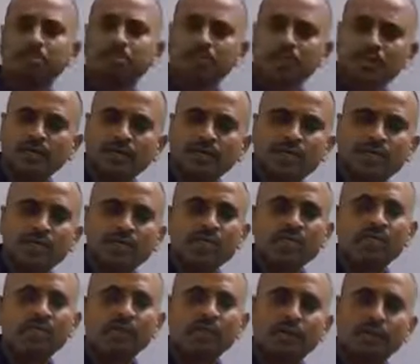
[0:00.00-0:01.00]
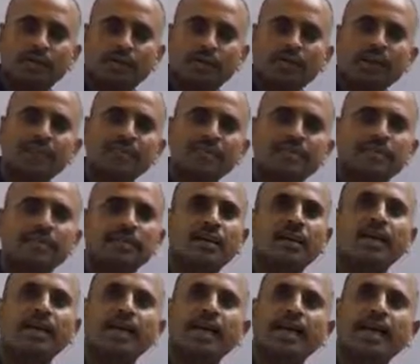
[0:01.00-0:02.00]
birds, plants
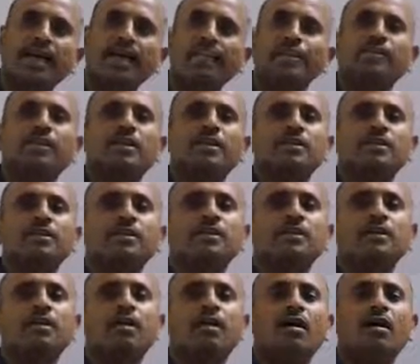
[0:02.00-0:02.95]
and animals,